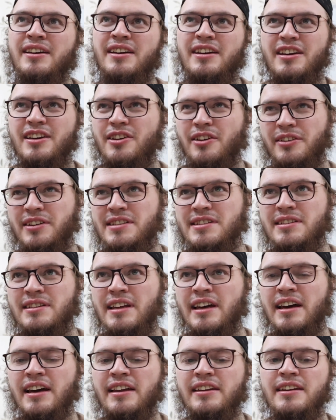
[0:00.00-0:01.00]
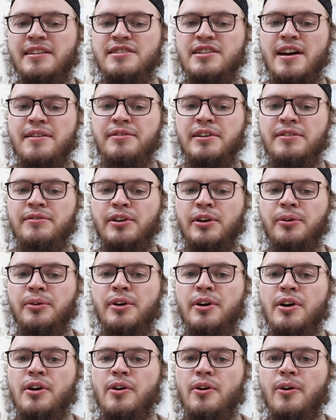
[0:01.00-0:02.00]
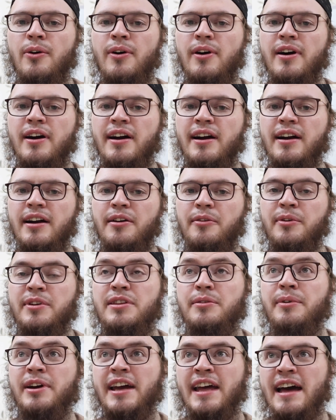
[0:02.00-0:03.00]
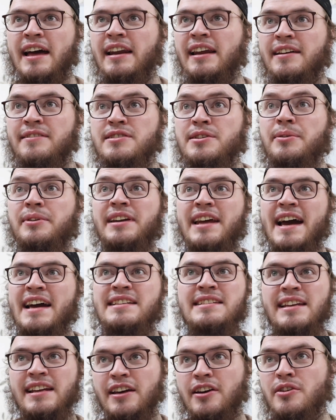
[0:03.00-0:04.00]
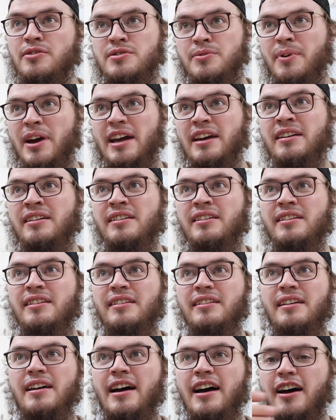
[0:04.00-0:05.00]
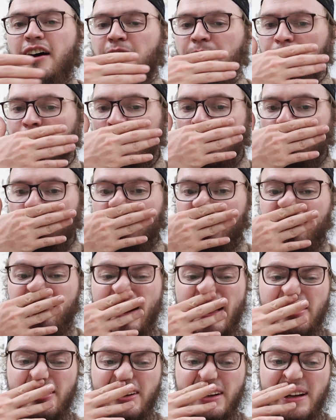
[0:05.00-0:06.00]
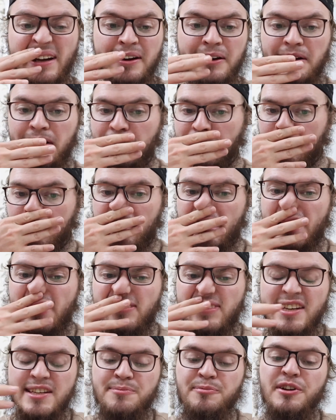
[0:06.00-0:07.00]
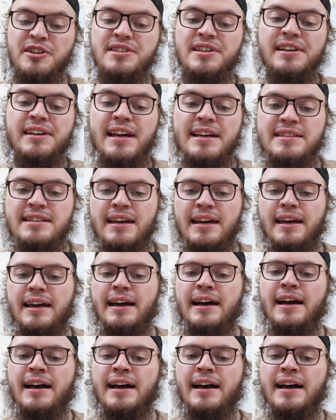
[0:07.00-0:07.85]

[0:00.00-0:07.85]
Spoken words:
You know, this is the Shafi'i view. Or with the wakala, if someone dies, then it goes away. But rather here, if this person does it,